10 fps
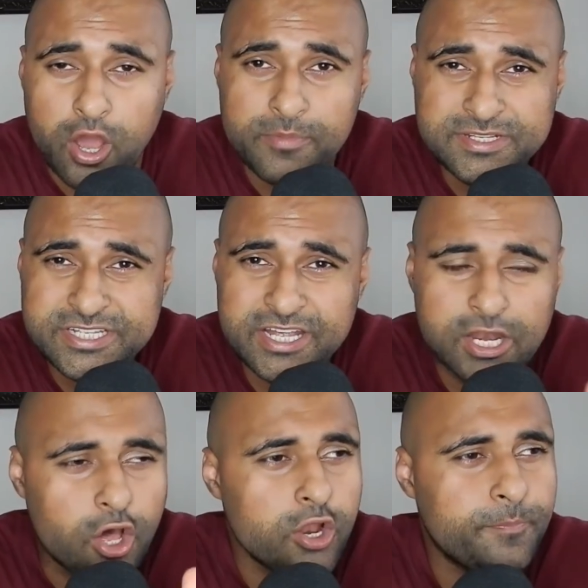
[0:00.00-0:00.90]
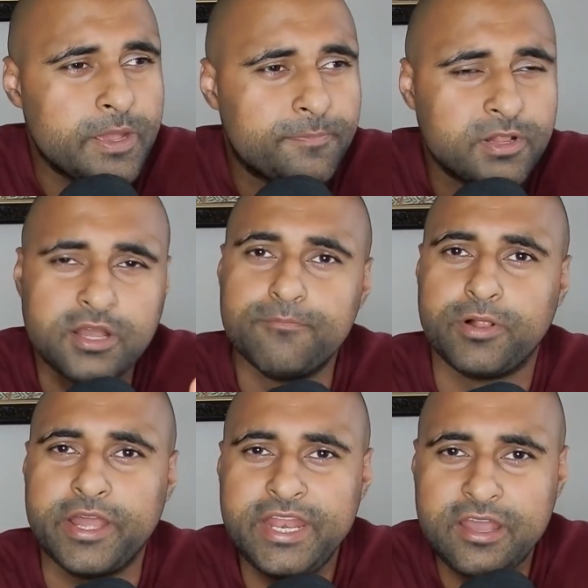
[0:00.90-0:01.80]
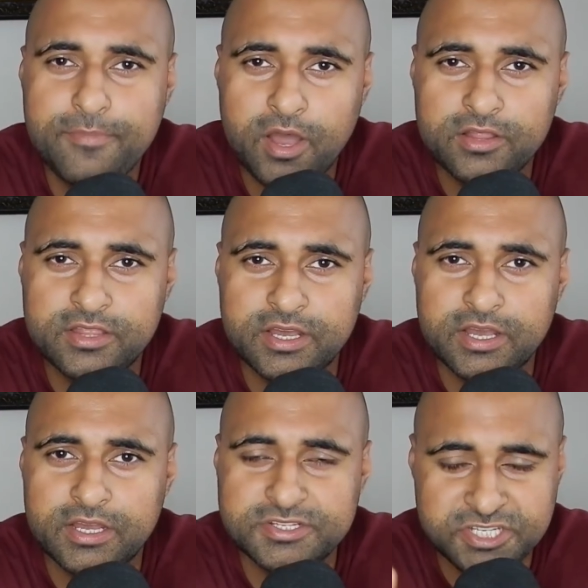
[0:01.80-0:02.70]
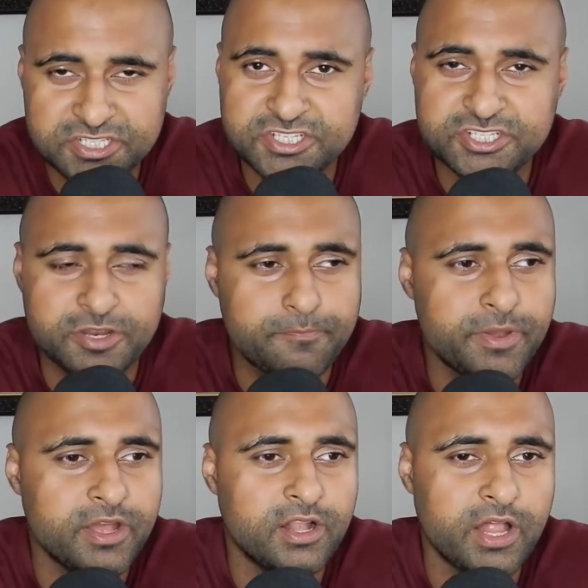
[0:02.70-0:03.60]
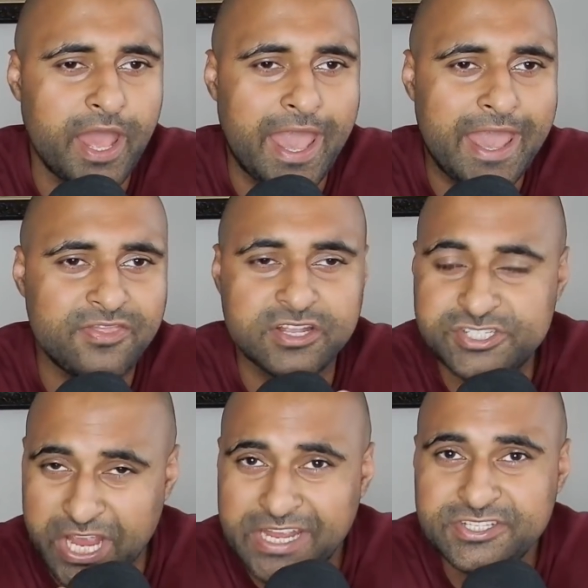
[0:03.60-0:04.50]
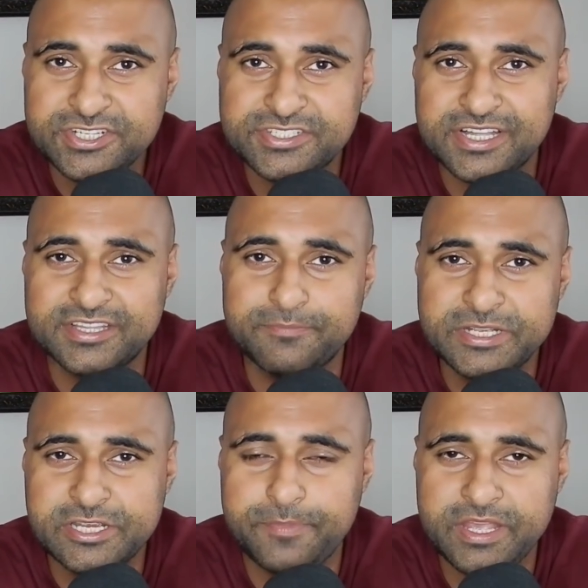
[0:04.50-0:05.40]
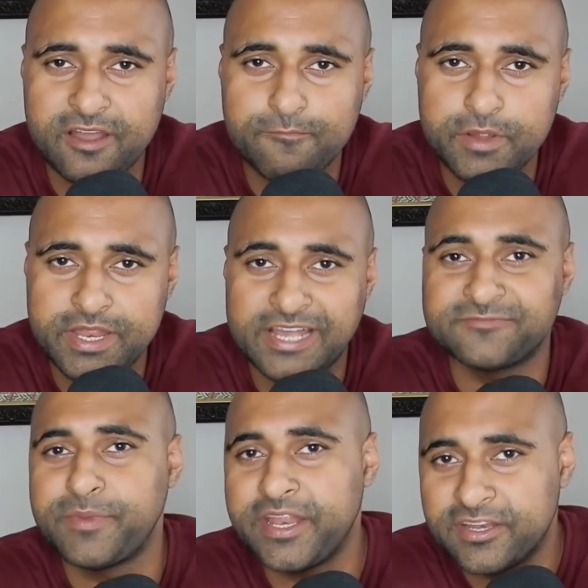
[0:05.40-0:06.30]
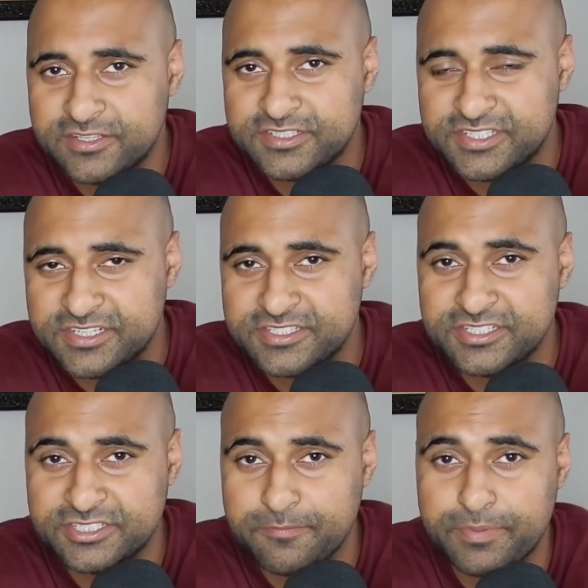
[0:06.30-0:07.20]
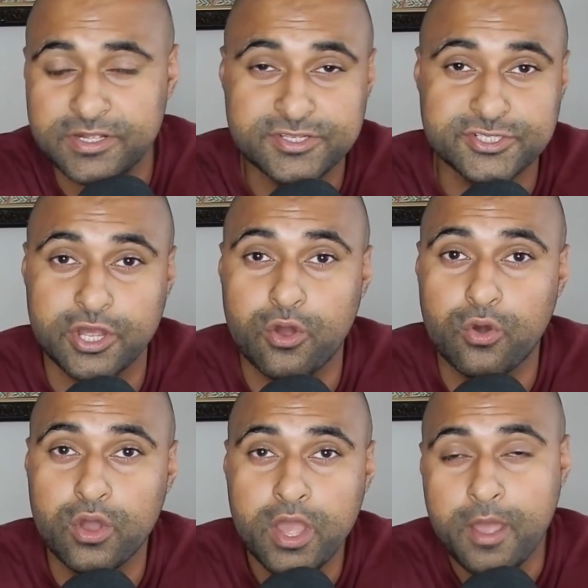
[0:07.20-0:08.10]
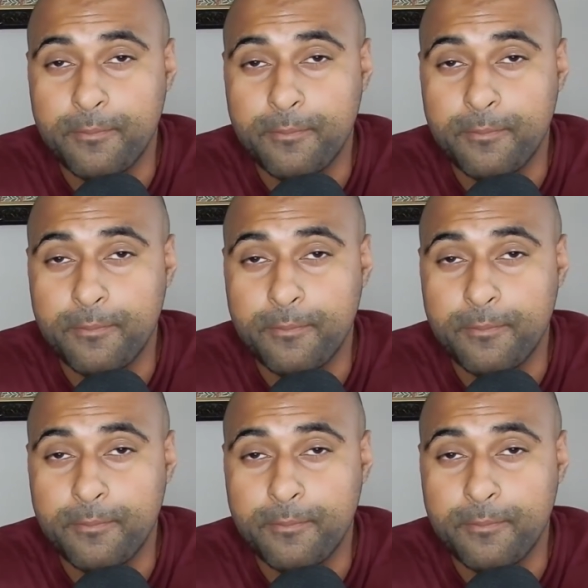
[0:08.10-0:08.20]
You know, I've been seeing a lot of people complaining about the citizenship bill and the changes that the BJP government has made into the citizenship bill so